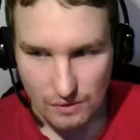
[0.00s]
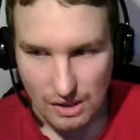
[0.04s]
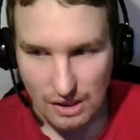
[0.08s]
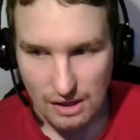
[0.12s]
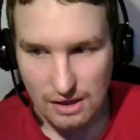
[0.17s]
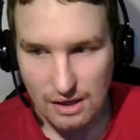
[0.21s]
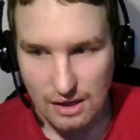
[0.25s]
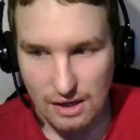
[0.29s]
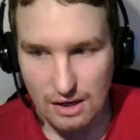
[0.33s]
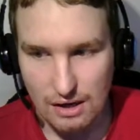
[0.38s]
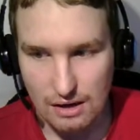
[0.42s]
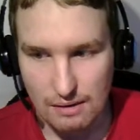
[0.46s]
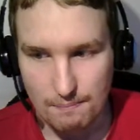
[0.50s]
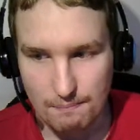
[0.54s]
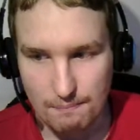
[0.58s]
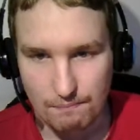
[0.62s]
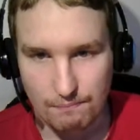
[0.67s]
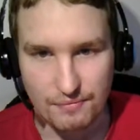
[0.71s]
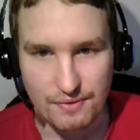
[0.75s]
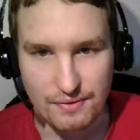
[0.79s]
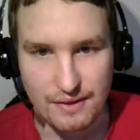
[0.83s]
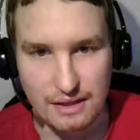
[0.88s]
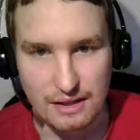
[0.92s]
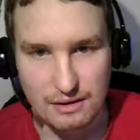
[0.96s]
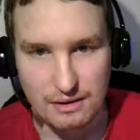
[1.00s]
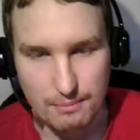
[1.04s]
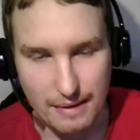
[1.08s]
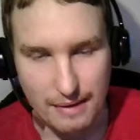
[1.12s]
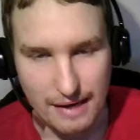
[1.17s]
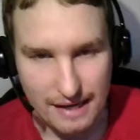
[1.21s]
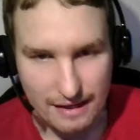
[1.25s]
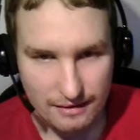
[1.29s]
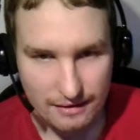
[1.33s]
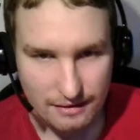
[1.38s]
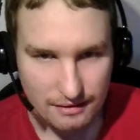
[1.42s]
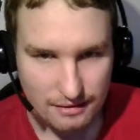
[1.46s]
that
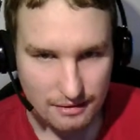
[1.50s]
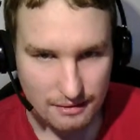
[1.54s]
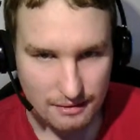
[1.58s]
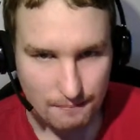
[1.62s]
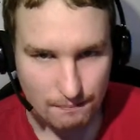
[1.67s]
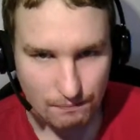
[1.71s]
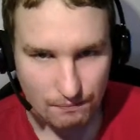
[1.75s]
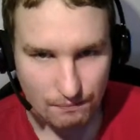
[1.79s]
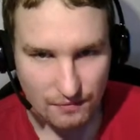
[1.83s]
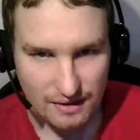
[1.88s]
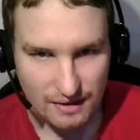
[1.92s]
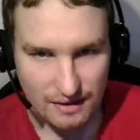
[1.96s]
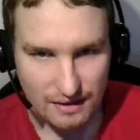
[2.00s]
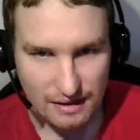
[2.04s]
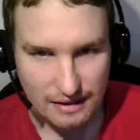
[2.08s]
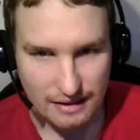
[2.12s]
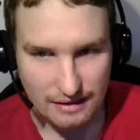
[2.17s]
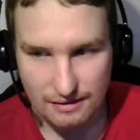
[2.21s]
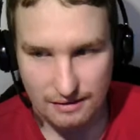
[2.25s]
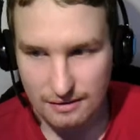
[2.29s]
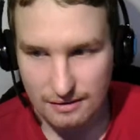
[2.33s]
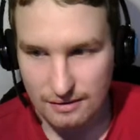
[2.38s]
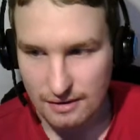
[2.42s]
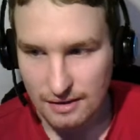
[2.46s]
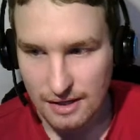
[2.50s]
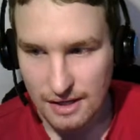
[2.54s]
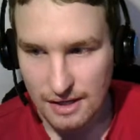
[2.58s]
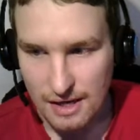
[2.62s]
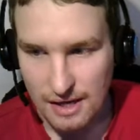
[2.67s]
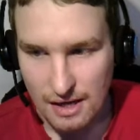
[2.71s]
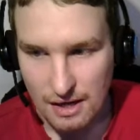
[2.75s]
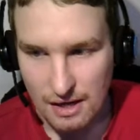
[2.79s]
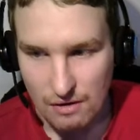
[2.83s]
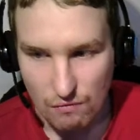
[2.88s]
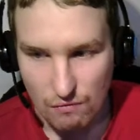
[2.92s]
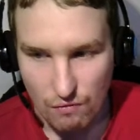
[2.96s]
meant that
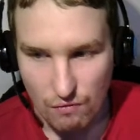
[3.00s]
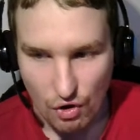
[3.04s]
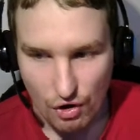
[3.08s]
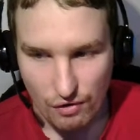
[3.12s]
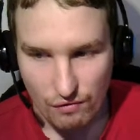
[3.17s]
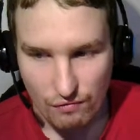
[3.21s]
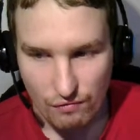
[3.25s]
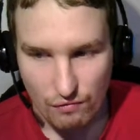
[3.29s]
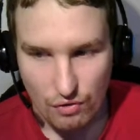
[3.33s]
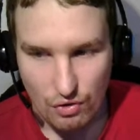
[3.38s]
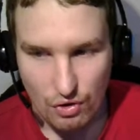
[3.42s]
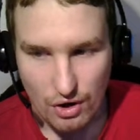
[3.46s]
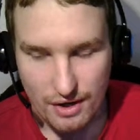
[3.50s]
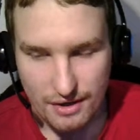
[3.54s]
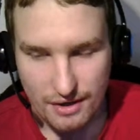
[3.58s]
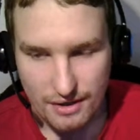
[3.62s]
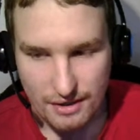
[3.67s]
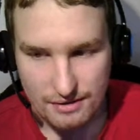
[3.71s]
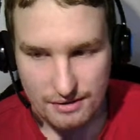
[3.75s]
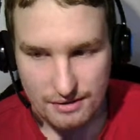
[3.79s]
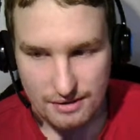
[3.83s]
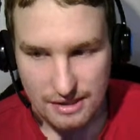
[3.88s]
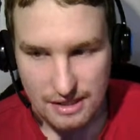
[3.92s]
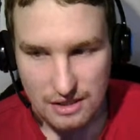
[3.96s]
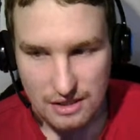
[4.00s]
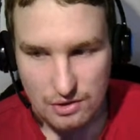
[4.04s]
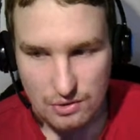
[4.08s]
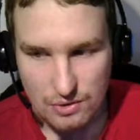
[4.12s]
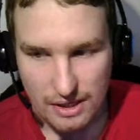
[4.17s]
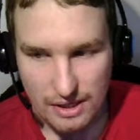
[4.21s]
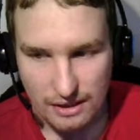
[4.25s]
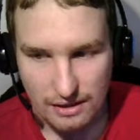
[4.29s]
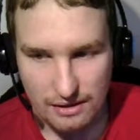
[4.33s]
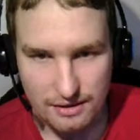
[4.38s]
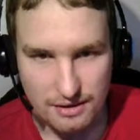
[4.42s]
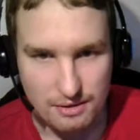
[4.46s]
one word is
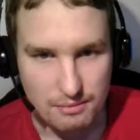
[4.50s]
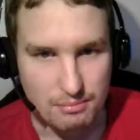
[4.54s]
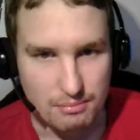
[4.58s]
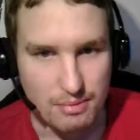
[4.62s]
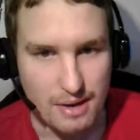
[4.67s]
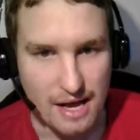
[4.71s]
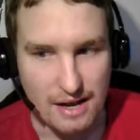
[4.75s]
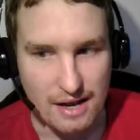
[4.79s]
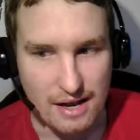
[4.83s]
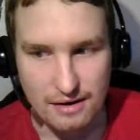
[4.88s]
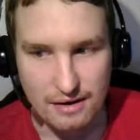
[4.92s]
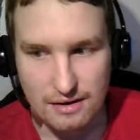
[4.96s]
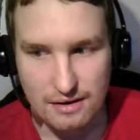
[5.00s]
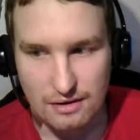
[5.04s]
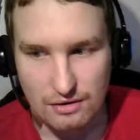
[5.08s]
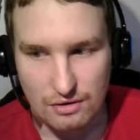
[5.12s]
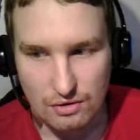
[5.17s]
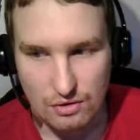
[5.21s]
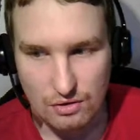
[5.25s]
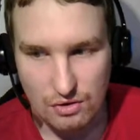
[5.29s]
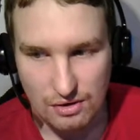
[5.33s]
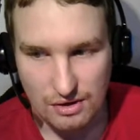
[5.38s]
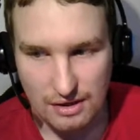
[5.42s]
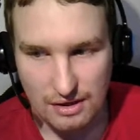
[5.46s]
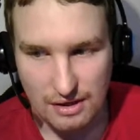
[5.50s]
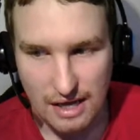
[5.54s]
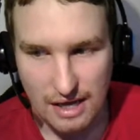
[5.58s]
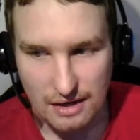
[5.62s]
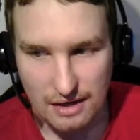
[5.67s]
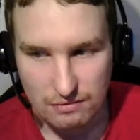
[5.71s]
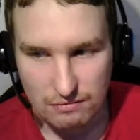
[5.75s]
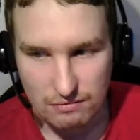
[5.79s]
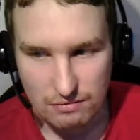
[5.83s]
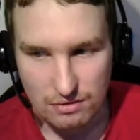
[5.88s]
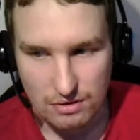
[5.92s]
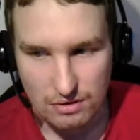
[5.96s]
indirectly dependent on
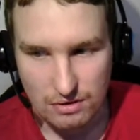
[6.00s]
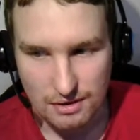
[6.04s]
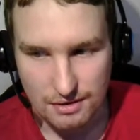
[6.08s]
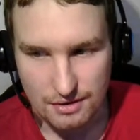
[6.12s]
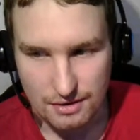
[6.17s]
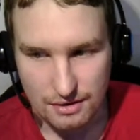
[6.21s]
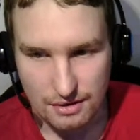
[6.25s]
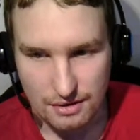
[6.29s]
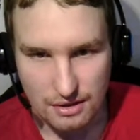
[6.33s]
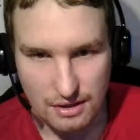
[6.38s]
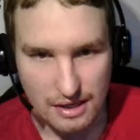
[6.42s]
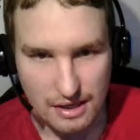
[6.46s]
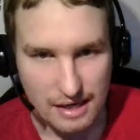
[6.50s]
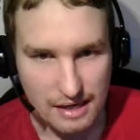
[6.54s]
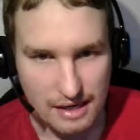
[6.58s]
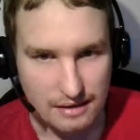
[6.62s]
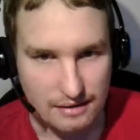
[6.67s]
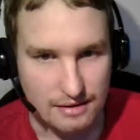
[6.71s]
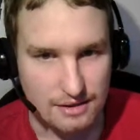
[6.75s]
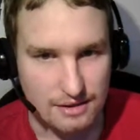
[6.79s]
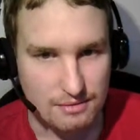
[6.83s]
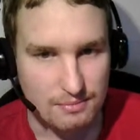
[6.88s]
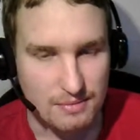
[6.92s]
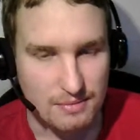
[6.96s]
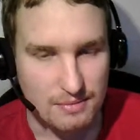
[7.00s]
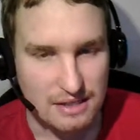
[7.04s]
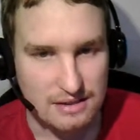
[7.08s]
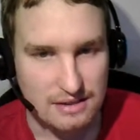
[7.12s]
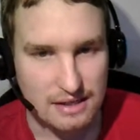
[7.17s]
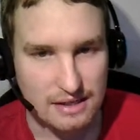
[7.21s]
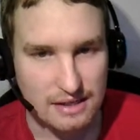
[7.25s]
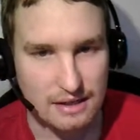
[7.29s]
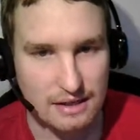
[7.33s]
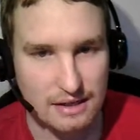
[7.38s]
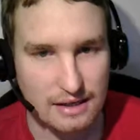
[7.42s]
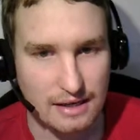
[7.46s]
another word. And this means
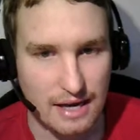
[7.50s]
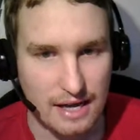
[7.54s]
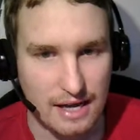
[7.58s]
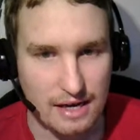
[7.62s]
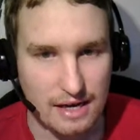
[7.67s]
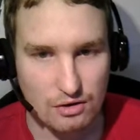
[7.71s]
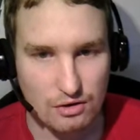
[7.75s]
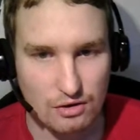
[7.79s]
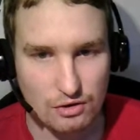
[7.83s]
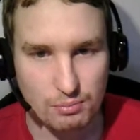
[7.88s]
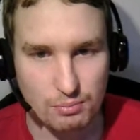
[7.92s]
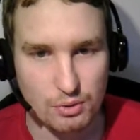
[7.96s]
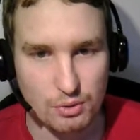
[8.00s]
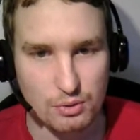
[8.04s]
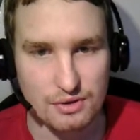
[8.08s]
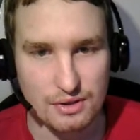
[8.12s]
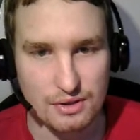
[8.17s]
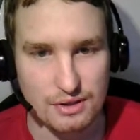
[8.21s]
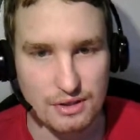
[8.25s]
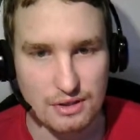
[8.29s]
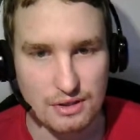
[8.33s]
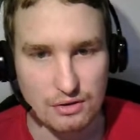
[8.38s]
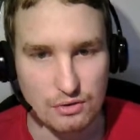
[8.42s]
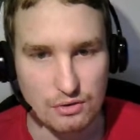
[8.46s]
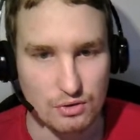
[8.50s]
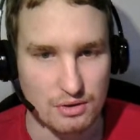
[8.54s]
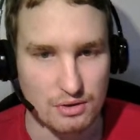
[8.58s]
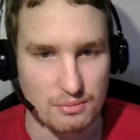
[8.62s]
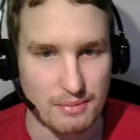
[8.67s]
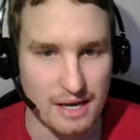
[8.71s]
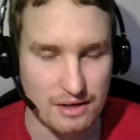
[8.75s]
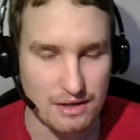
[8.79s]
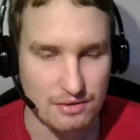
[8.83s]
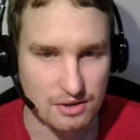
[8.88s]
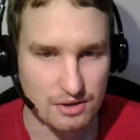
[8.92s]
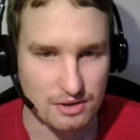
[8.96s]
I cannot put it into the
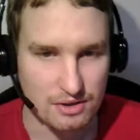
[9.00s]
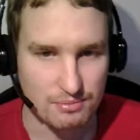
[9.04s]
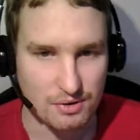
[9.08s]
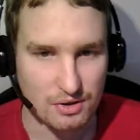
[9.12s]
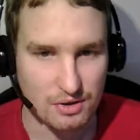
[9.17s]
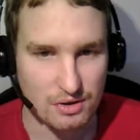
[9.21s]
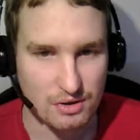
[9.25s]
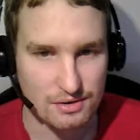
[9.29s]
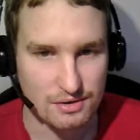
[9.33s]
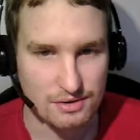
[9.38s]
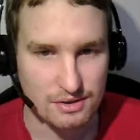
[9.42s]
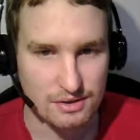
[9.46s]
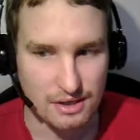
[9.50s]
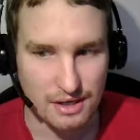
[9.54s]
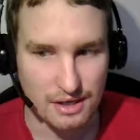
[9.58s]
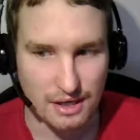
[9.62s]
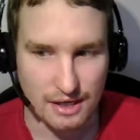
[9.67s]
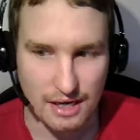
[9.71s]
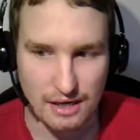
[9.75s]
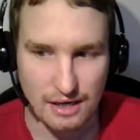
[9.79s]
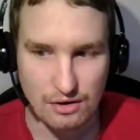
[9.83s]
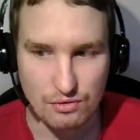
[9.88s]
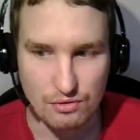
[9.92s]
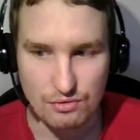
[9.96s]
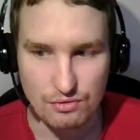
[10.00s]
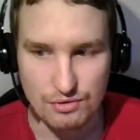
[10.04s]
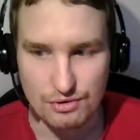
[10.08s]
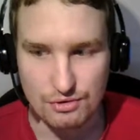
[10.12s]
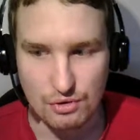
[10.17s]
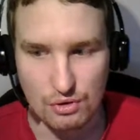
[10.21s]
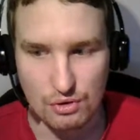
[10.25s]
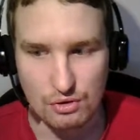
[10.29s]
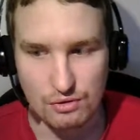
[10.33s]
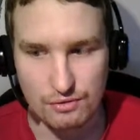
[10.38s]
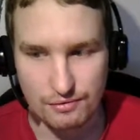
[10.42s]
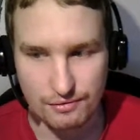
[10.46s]
matrix because I cannot
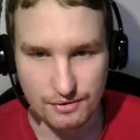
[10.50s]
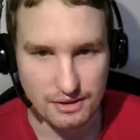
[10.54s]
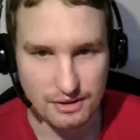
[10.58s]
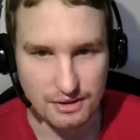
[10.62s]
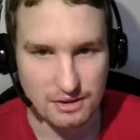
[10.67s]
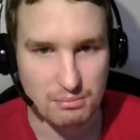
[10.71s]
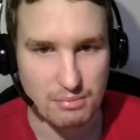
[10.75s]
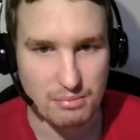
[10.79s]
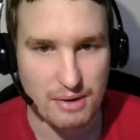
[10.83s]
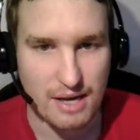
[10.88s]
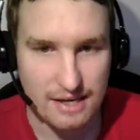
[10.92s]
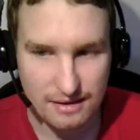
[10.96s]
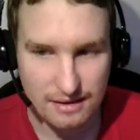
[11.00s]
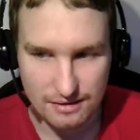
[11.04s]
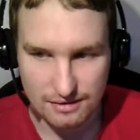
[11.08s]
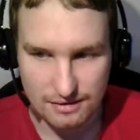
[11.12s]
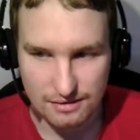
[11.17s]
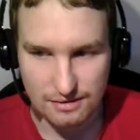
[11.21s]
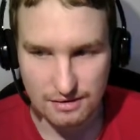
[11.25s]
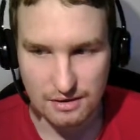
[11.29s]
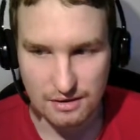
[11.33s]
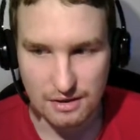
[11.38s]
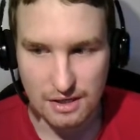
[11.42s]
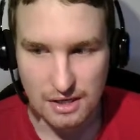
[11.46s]
resolve the dependence.